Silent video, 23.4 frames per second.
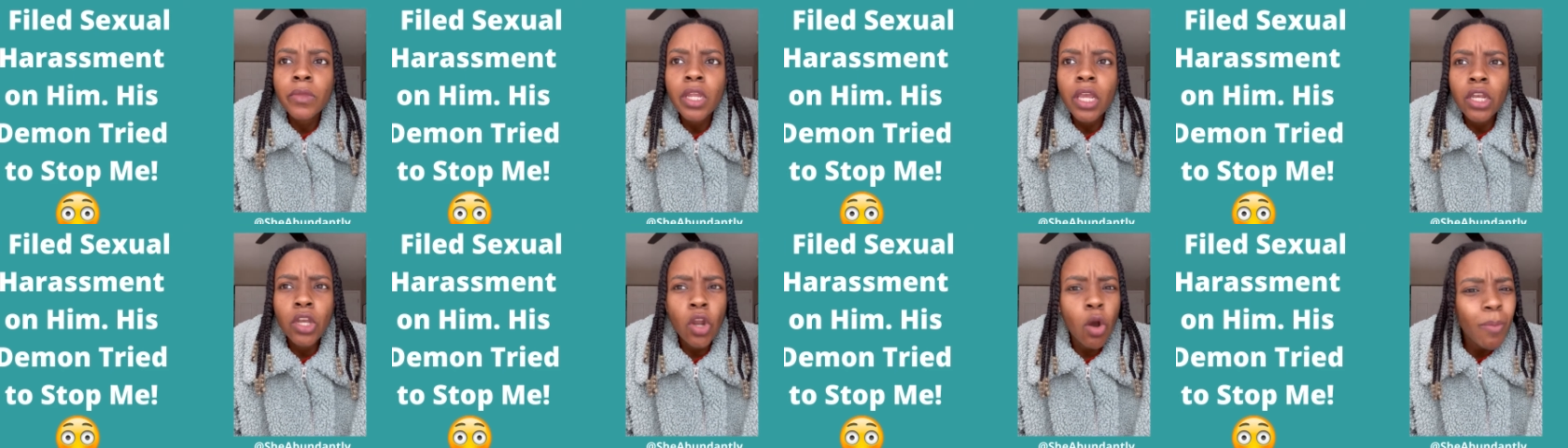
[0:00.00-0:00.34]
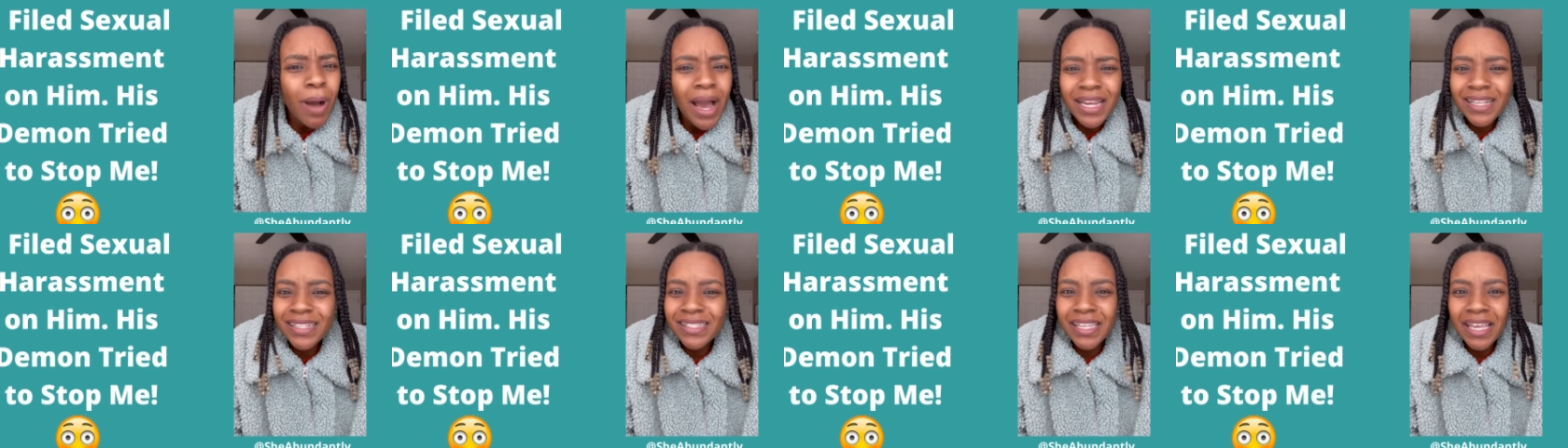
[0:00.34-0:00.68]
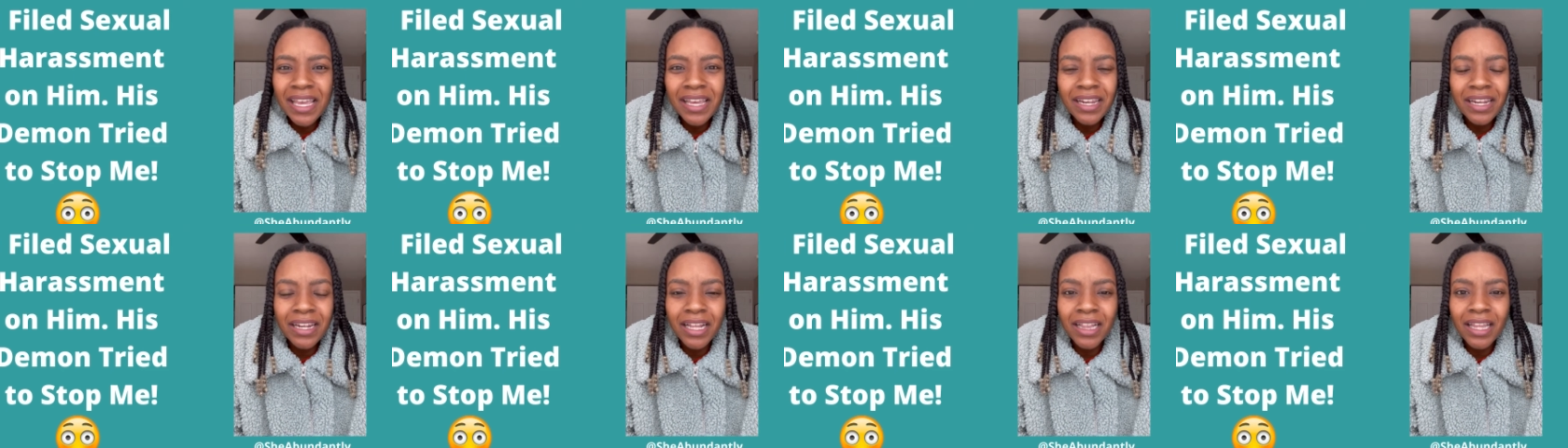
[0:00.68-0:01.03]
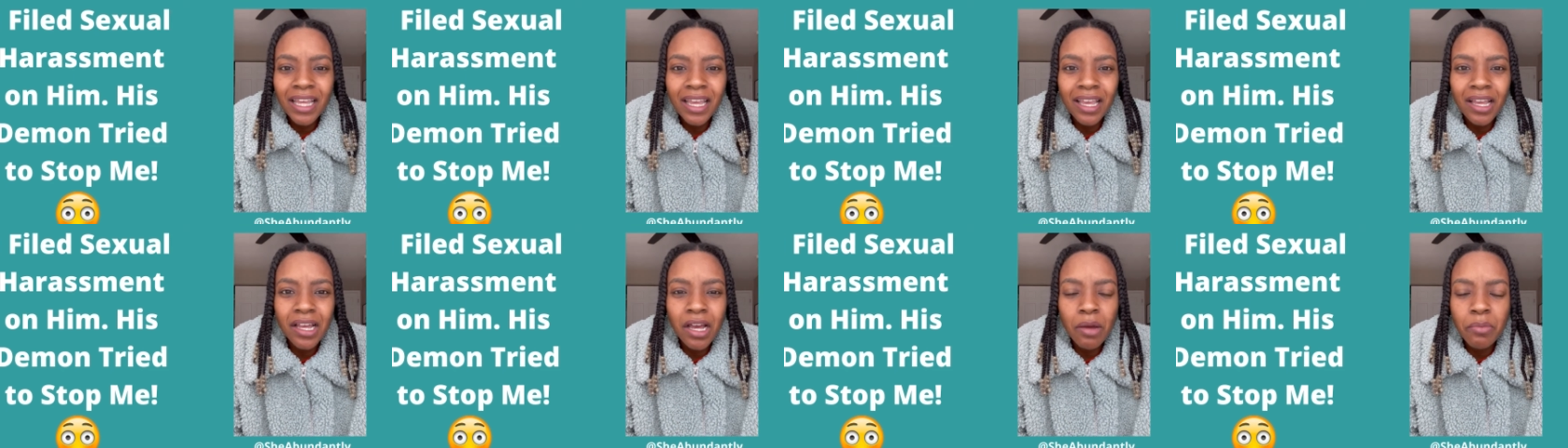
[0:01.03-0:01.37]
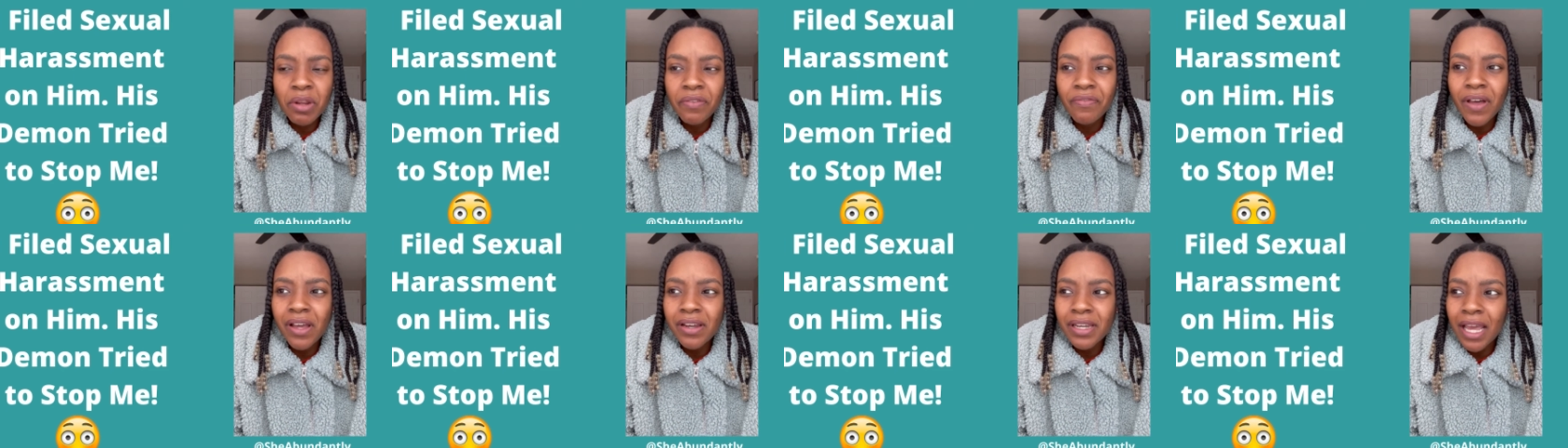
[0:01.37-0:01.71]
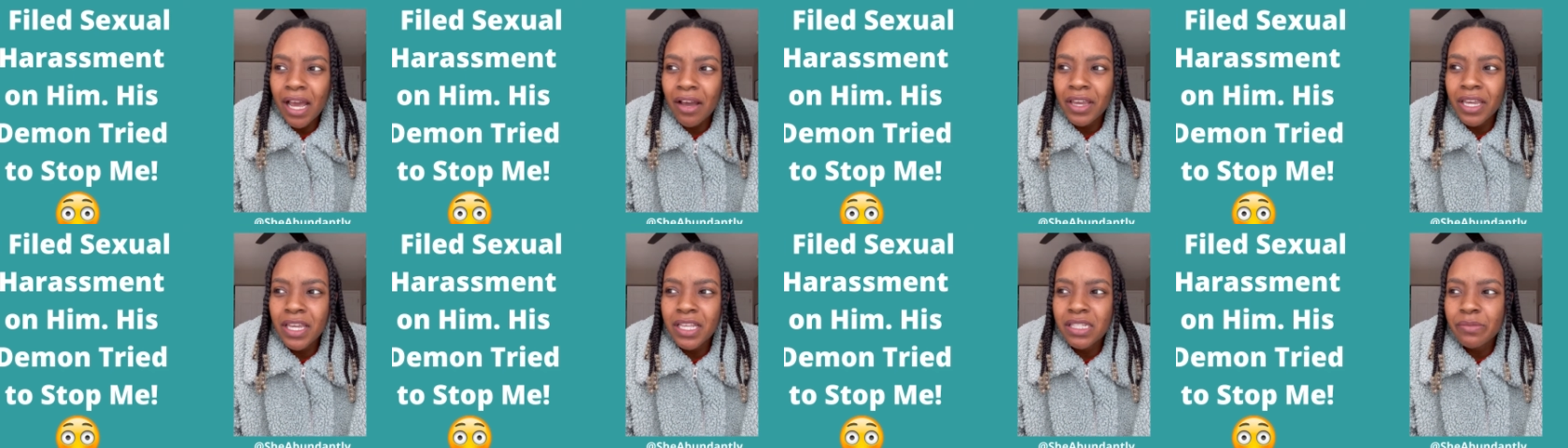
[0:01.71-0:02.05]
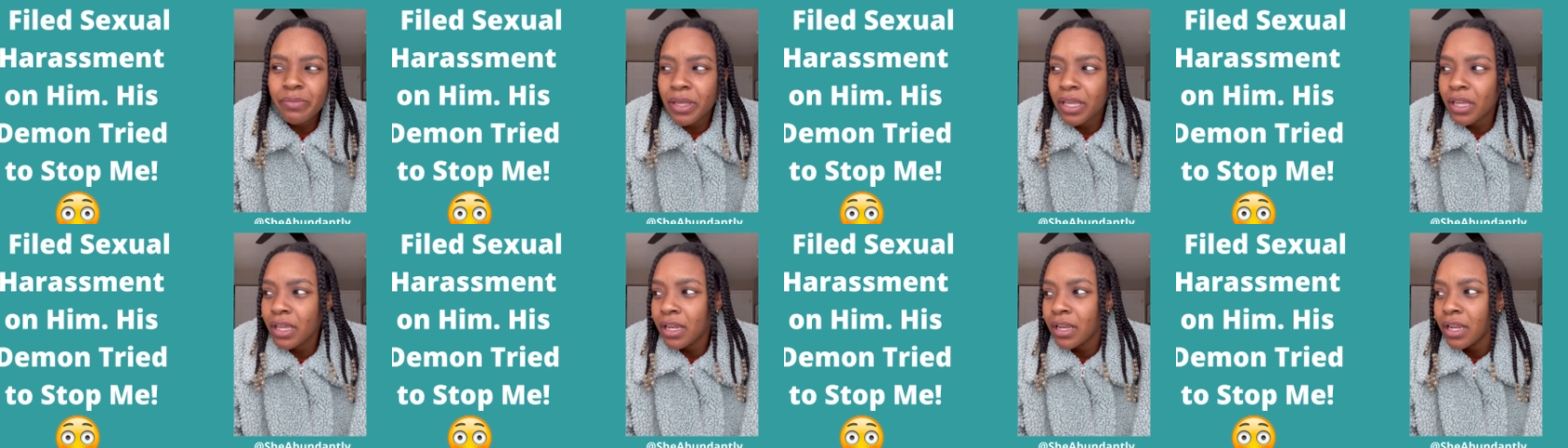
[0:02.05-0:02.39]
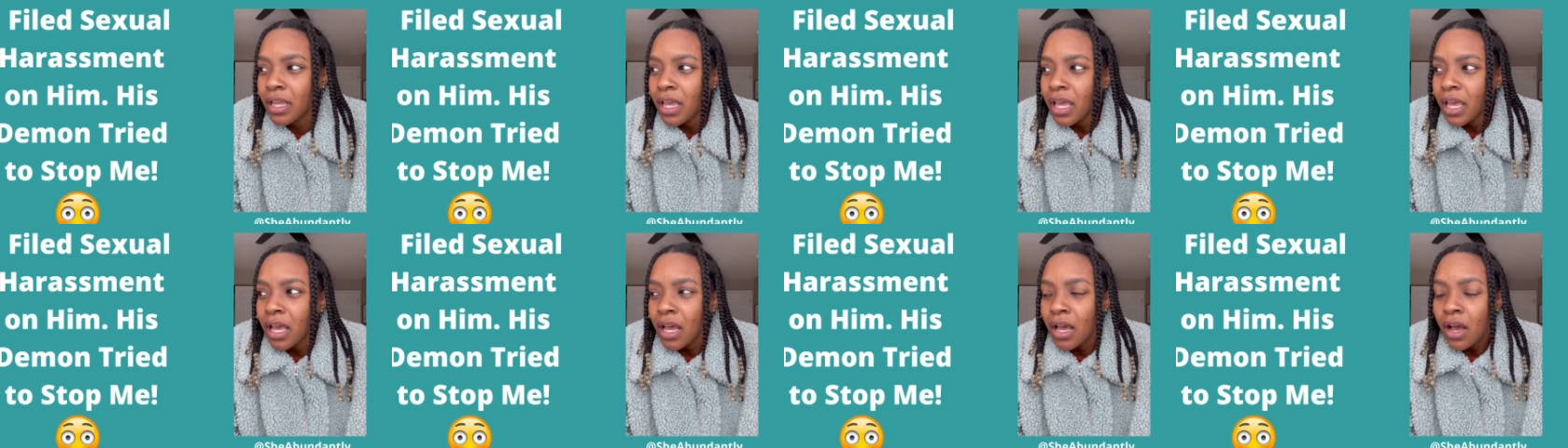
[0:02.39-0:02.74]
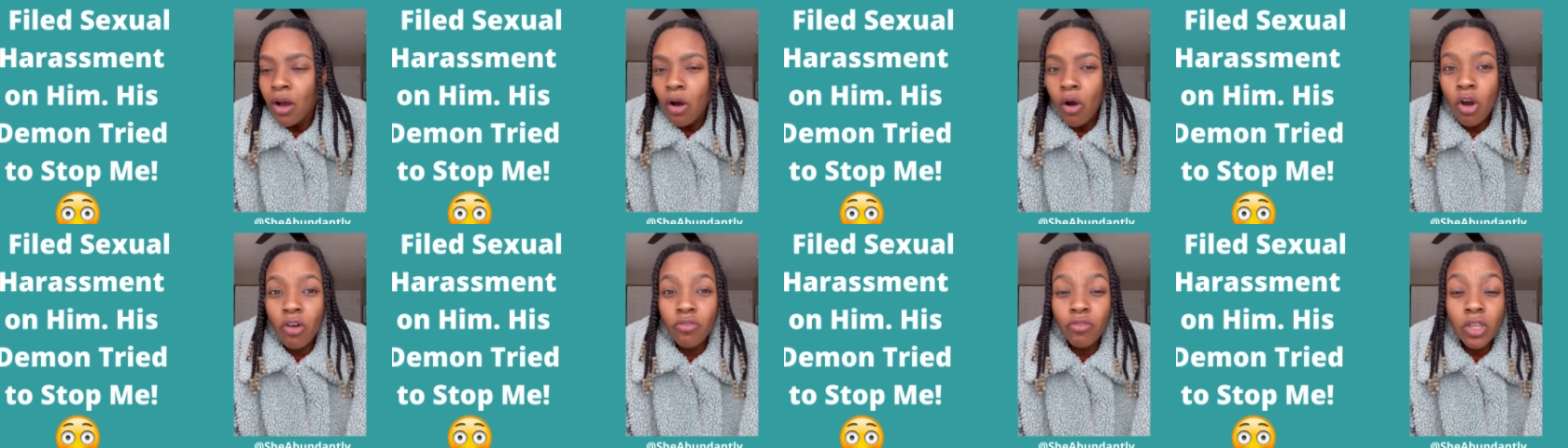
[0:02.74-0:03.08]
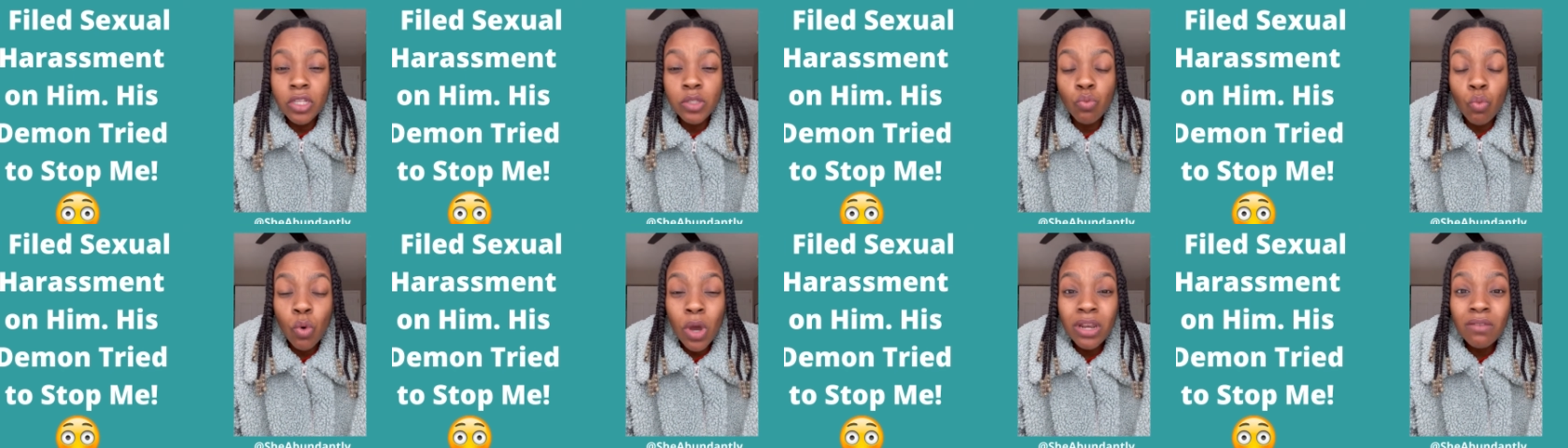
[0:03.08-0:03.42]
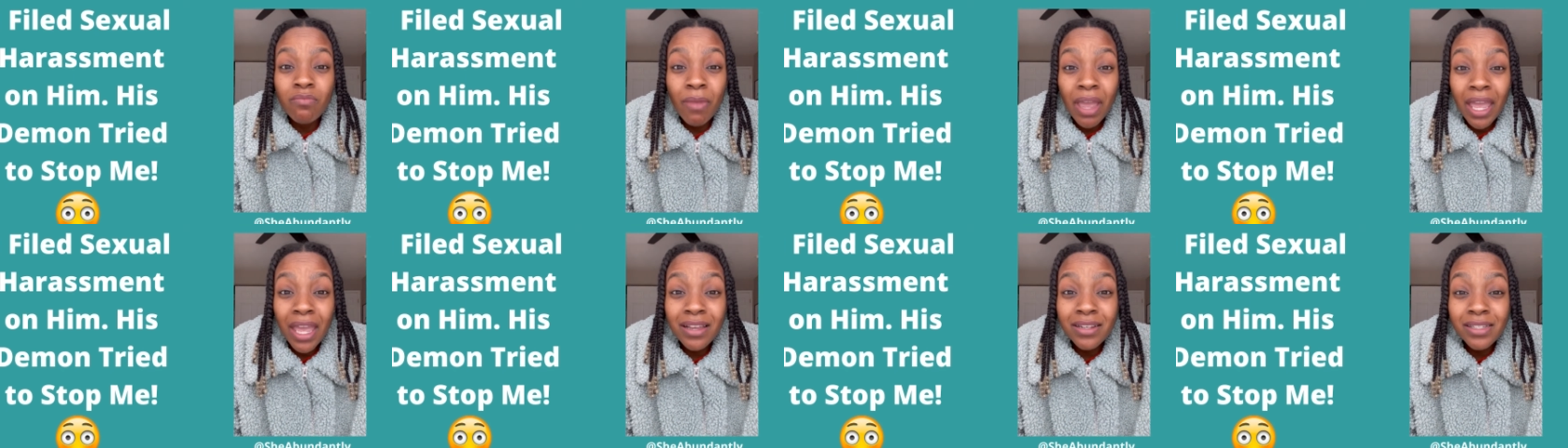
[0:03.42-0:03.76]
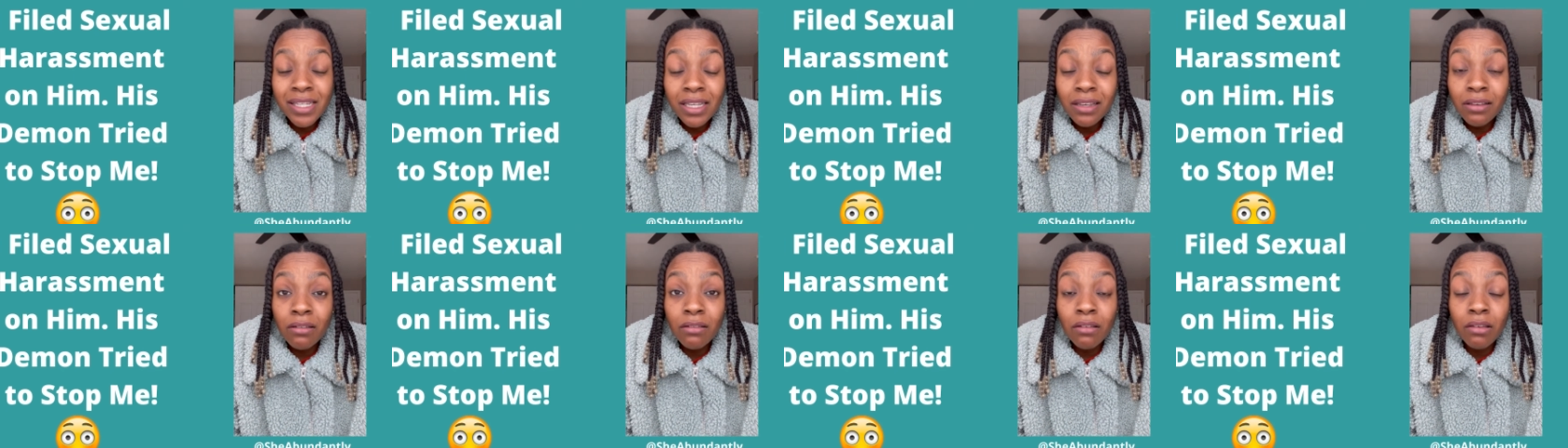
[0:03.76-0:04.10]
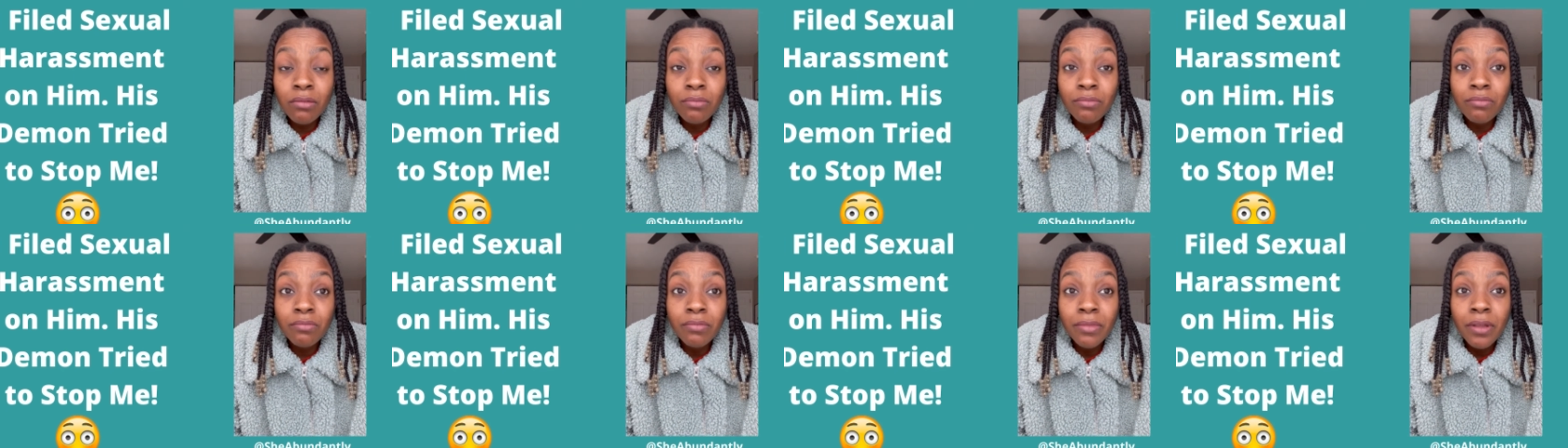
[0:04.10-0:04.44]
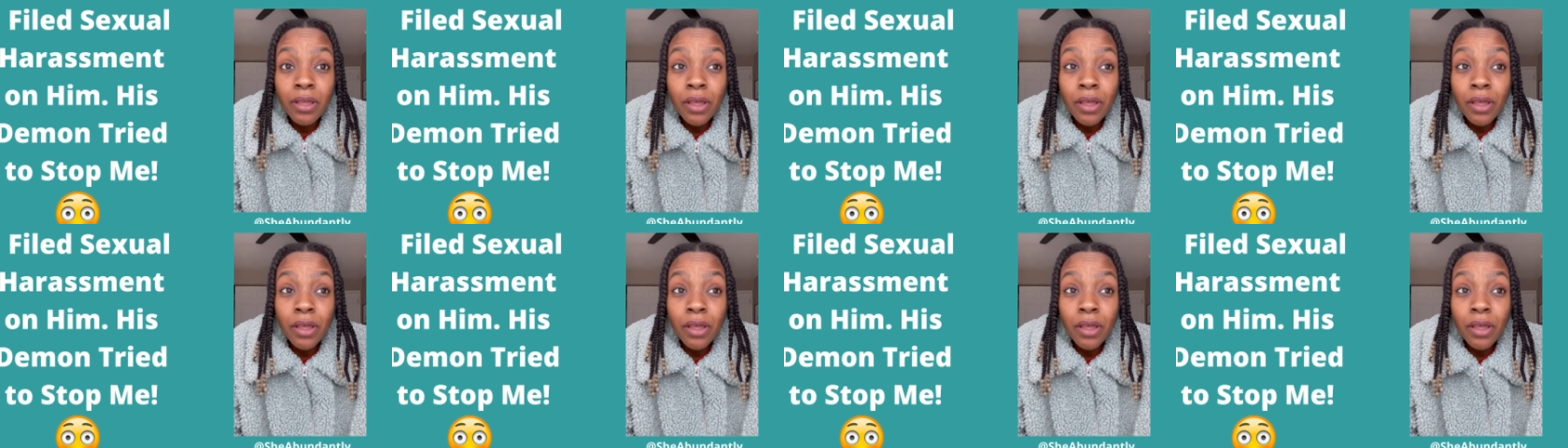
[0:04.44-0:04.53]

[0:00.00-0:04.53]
Nobody's saying anything. Come to find out, he's been on this one man team